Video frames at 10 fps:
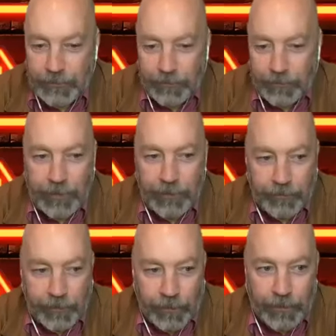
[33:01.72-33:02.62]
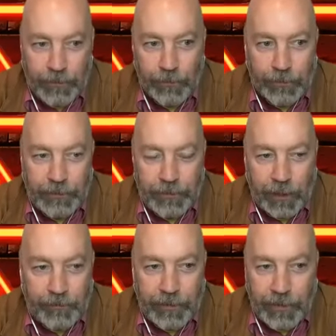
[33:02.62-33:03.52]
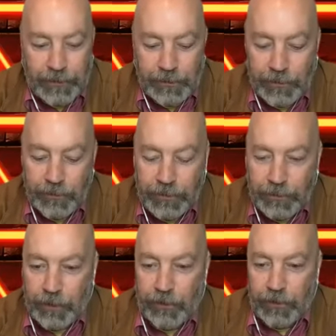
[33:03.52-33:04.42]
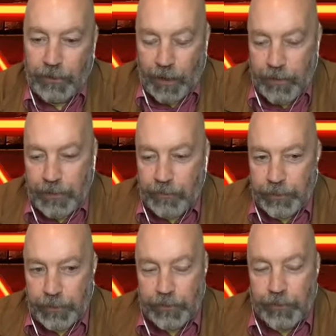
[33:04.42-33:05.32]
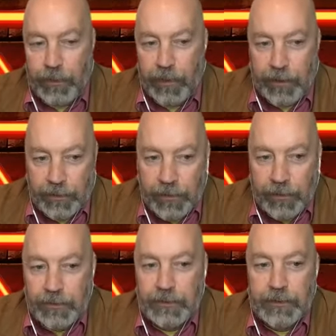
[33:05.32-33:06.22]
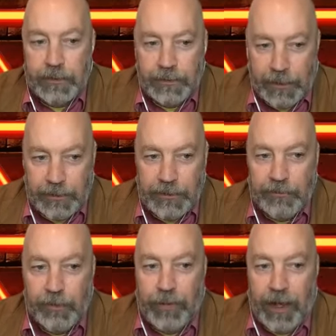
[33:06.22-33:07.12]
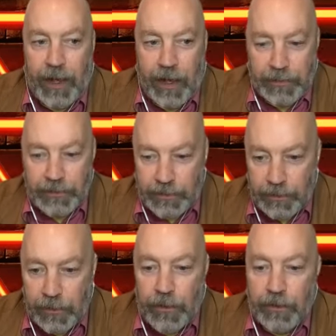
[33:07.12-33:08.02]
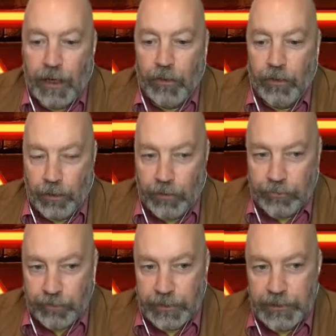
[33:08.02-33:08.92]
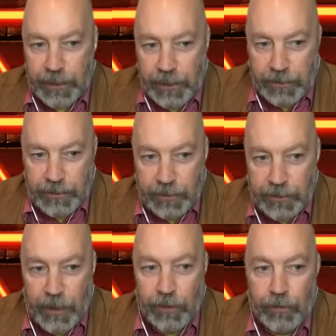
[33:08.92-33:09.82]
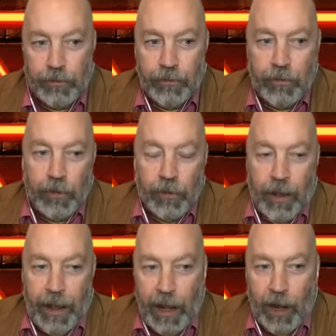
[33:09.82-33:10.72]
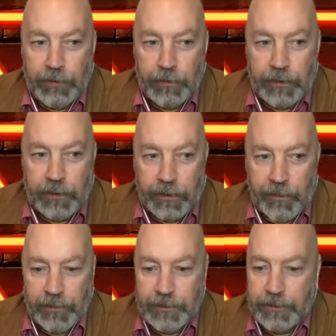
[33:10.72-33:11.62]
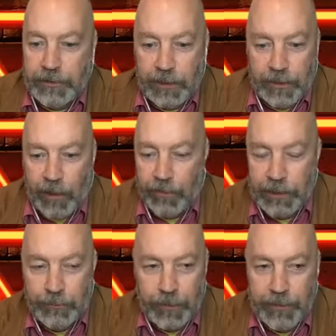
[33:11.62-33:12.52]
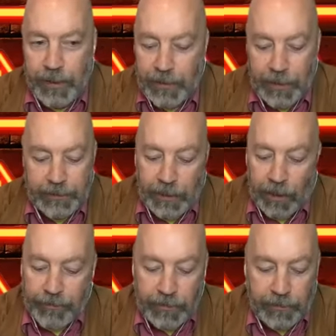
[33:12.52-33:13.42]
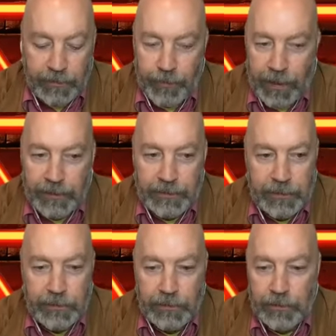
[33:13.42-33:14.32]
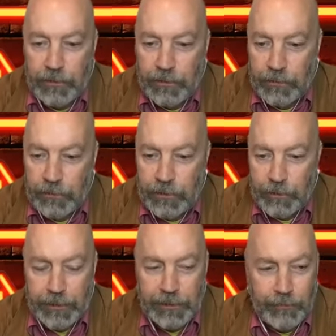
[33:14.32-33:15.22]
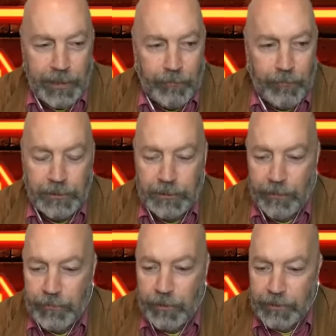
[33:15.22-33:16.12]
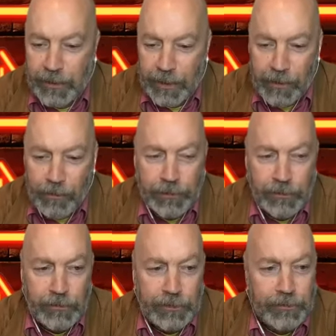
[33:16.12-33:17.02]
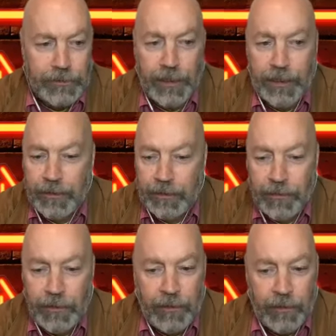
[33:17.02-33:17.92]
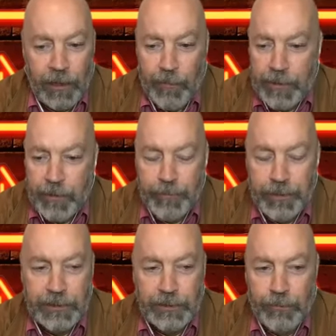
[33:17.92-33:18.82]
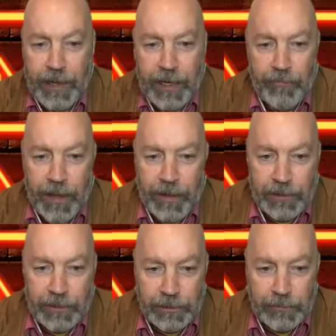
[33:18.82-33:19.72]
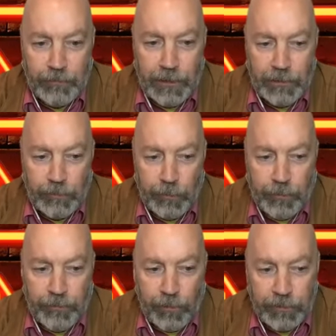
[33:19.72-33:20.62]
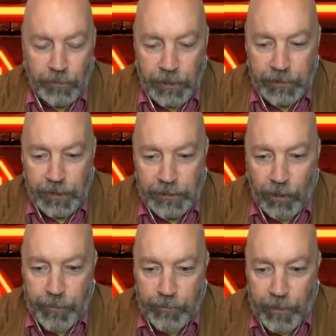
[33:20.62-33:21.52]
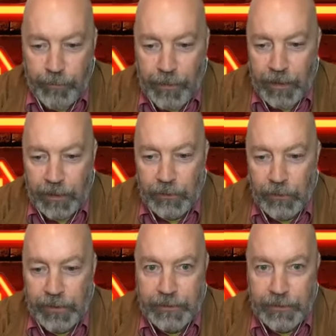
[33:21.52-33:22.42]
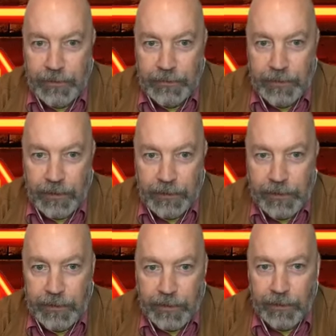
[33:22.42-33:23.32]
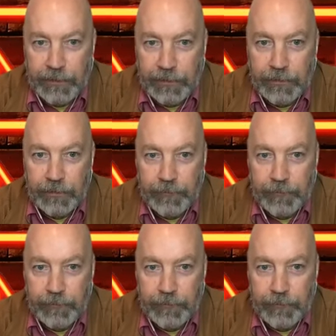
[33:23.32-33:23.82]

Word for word: very very cool stuff it just goes to show you how you can build upon the successes of the past and kind of learn from mistakes and, and learn how you can leverage these technologies but that kind of self-healing capacity is huge because man when stuff goes down when you lose data I mean, the business pain of that is just miserable. But folks, don't touch that dial. We'll be right back. You are listening to Inside Analysis.